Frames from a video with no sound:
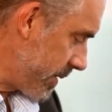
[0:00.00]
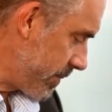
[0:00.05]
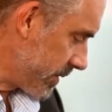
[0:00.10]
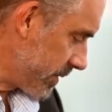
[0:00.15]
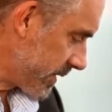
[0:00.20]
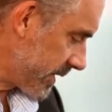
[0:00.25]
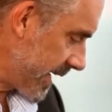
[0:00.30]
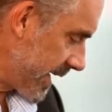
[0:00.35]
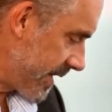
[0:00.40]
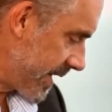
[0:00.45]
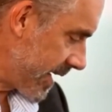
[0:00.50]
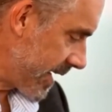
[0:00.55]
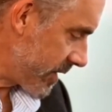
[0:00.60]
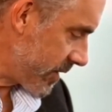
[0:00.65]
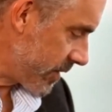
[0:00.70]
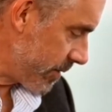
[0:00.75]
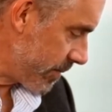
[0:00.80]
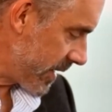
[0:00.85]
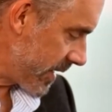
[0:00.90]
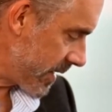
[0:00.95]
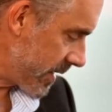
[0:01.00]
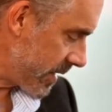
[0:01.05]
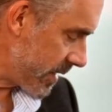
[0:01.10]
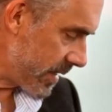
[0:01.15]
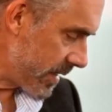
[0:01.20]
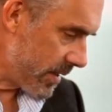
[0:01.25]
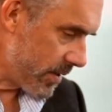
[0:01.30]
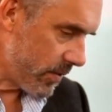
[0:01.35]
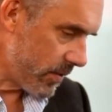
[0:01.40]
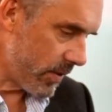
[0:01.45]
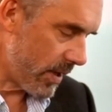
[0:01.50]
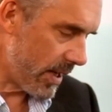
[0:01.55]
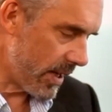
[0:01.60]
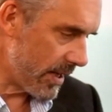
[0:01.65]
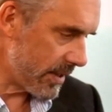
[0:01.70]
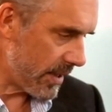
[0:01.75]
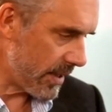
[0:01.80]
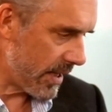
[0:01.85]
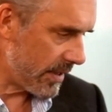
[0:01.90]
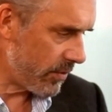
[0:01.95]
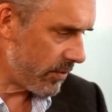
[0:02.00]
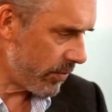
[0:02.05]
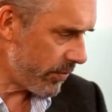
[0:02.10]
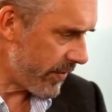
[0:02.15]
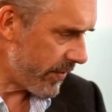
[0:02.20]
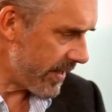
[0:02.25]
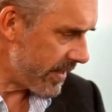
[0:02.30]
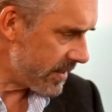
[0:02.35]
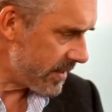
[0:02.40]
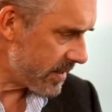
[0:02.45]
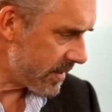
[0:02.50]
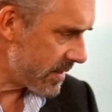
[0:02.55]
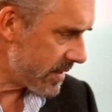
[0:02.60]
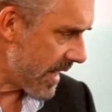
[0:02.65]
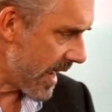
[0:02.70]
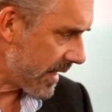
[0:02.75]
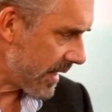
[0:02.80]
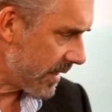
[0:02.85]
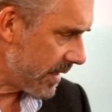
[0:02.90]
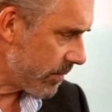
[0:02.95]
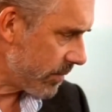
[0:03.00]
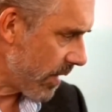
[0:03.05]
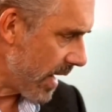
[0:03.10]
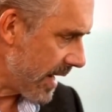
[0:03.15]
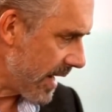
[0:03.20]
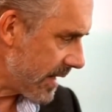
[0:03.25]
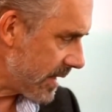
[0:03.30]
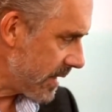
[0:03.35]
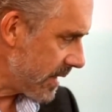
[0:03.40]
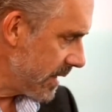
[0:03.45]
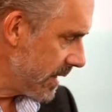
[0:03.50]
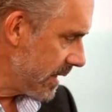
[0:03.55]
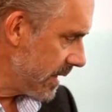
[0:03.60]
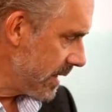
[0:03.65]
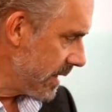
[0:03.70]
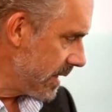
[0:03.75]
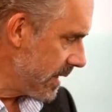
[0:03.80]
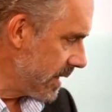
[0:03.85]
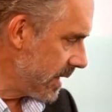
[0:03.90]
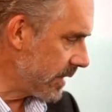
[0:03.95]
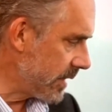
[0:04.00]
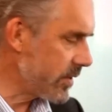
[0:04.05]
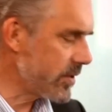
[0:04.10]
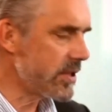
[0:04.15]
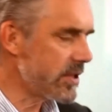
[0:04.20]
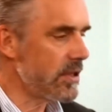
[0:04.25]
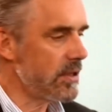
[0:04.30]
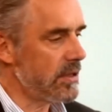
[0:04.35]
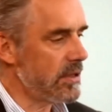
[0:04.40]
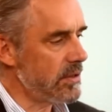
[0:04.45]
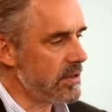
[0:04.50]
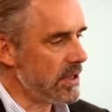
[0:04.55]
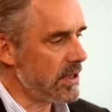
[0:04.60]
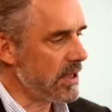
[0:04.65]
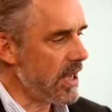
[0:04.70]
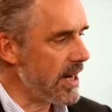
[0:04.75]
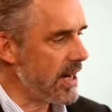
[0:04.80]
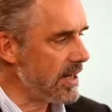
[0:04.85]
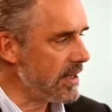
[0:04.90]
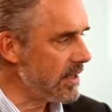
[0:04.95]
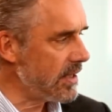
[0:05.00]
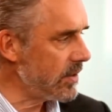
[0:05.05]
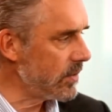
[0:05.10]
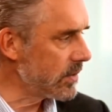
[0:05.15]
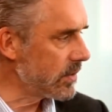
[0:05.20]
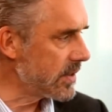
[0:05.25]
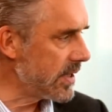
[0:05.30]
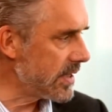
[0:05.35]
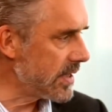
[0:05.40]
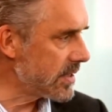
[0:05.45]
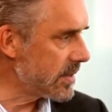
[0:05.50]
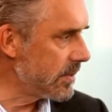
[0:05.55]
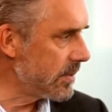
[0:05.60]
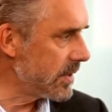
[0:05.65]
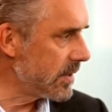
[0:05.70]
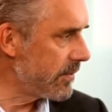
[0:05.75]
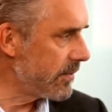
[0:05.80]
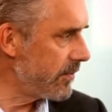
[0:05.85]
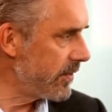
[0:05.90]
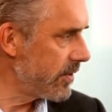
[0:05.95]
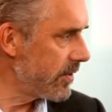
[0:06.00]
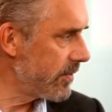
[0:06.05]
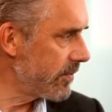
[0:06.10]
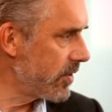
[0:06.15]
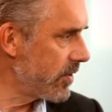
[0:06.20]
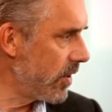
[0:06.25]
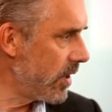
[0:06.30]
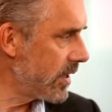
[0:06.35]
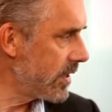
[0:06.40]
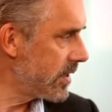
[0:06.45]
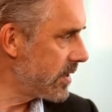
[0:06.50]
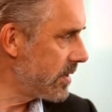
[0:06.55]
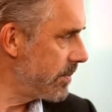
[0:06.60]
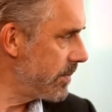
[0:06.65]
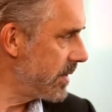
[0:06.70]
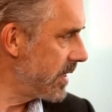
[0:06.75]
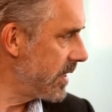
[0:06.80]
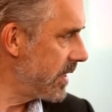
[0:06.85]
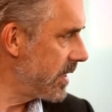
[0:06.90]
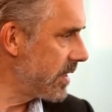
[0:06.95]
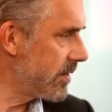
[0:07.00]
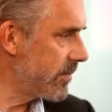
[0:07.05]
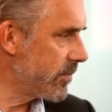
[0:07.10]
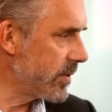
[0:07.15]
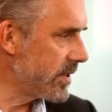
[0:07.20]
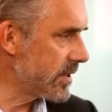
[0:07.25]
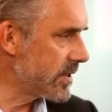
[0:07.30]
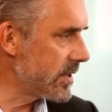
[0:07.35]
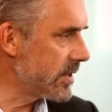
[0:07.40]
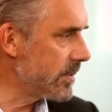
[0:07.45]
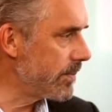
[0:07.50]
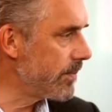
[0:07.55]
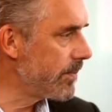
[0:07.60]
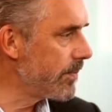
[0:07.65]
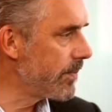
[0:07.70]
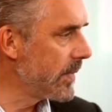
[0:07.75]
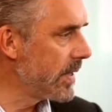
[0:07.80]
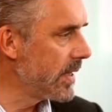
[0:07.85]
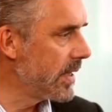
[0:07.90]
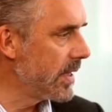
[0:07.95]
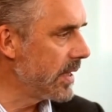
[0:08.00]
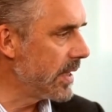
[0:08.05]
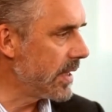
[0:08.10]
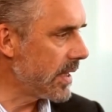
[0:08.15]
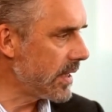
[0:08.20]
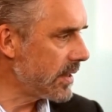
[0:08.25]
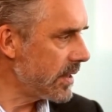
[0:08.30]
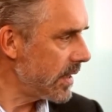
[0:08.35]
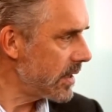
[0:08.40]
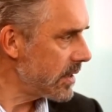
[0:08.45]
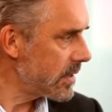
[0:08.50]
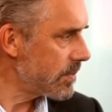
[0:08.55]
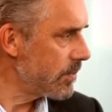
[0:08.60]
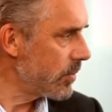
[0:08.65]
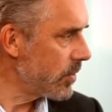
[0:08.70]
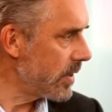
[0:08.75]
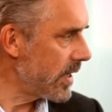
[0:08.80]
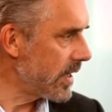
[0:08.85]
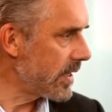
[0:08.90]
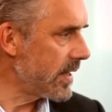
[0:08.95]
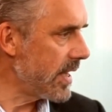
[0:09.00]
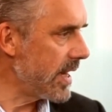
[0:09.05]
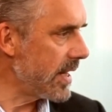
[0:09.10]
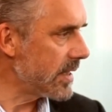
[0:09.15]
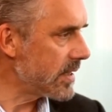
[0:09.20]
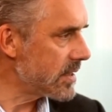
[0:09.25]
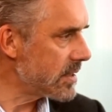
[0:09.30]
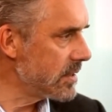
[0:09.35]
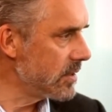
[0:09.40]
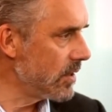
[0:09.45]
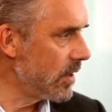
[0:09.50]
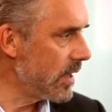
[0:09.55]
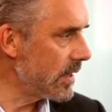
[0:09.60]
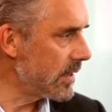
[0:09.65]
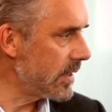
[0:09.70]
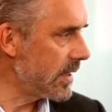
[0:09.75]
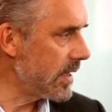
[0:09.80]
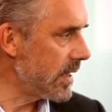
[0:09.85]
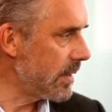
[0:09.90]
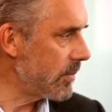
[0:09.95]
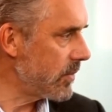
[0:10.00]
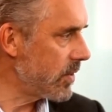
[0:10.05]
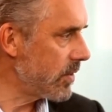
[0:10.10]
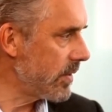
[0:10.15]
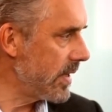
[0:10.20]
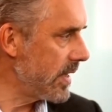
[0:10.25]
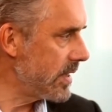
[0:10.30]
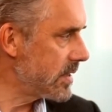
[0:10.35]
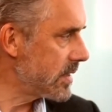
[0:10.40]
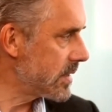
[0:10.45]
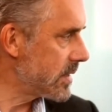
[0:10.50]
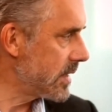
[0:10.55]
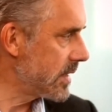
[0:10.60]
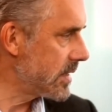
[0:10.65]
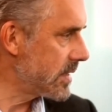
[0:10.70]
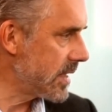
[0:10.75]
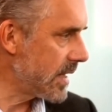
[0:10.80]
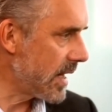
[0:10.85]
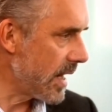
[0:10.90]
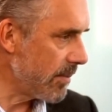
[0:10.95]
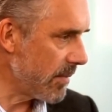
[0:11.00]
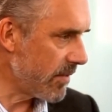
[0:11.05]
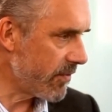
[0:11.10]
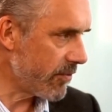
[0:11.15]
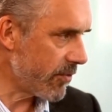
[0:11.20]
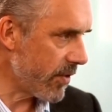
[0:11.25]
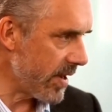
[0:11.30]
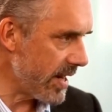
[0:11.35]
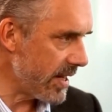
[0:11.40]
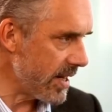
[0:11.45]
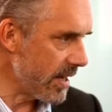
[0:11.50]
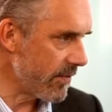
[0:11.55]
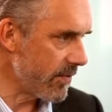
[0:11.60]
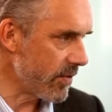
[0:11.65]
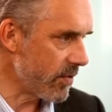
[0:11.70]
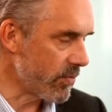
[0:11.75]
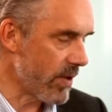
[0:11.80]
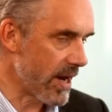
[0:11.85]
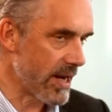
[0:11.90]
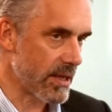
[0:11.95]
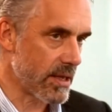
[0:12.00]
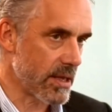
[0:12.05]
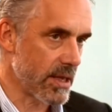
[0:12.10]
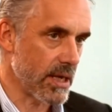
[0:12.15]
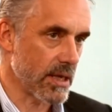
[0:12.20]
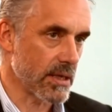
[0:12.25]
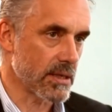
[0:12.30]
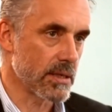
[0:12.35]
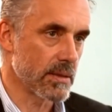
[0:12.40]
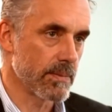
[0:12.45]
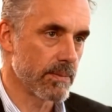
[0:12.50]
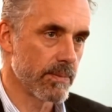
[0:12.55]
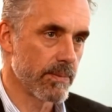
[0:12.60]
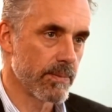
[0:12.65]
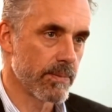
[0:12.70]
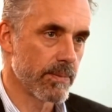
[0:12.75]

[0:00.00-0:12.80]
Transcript: People say that to me, and you know, I don't think it's exactly right. There's a line in the Old Testament, the fear of God is the beginning of wisdom. And I think it's more like that. It's not that I'm courageous, it's that I'm afraid of the right things.